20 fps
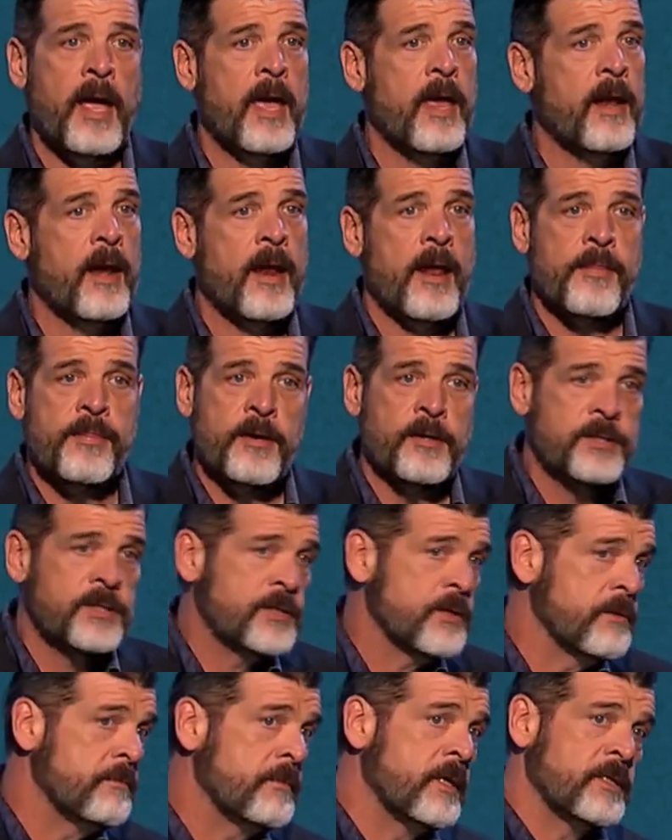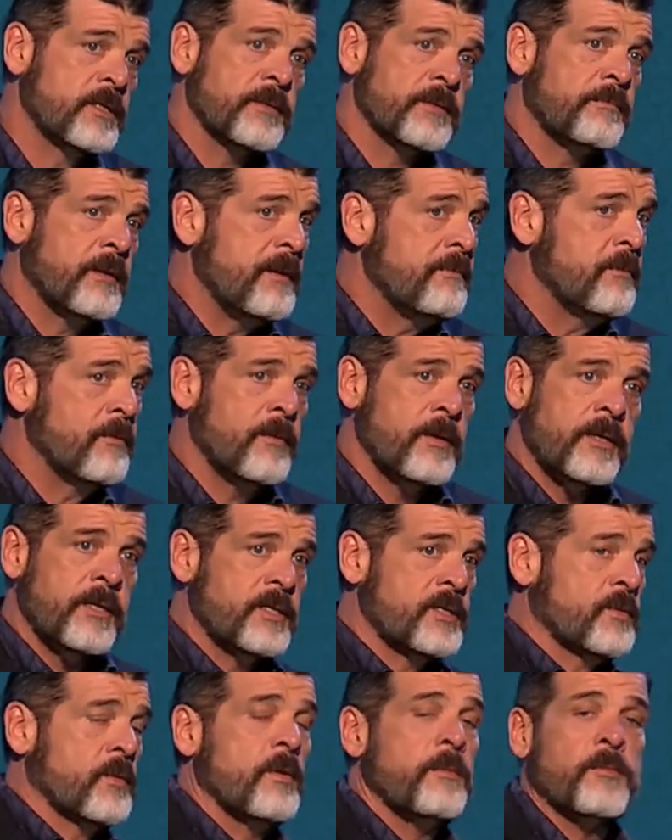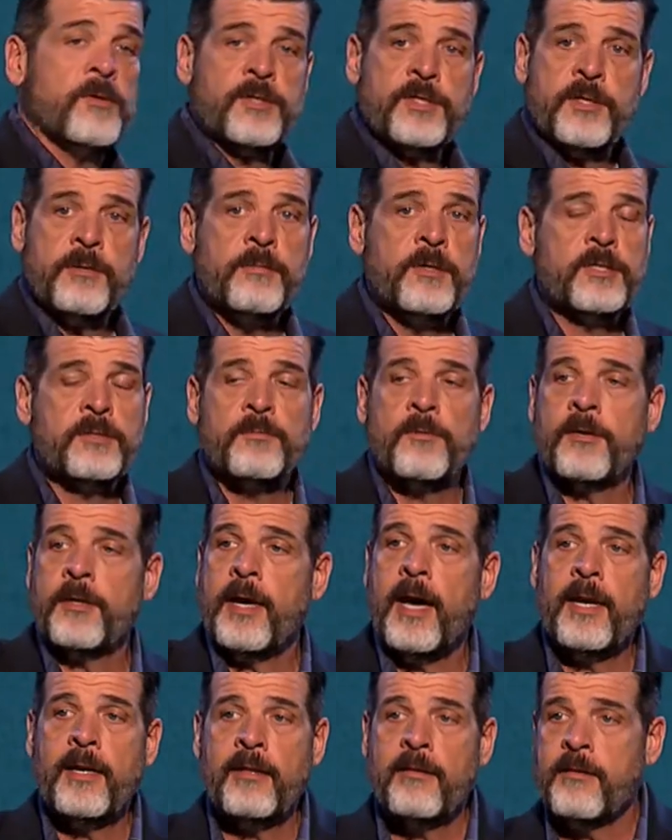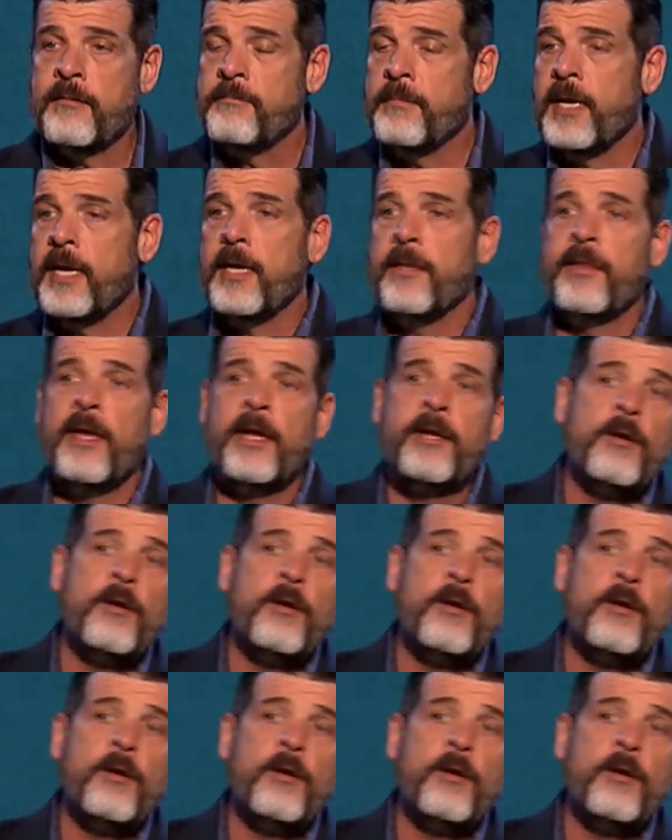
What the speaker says: And there's so much, people in this room are so much more godly than me, and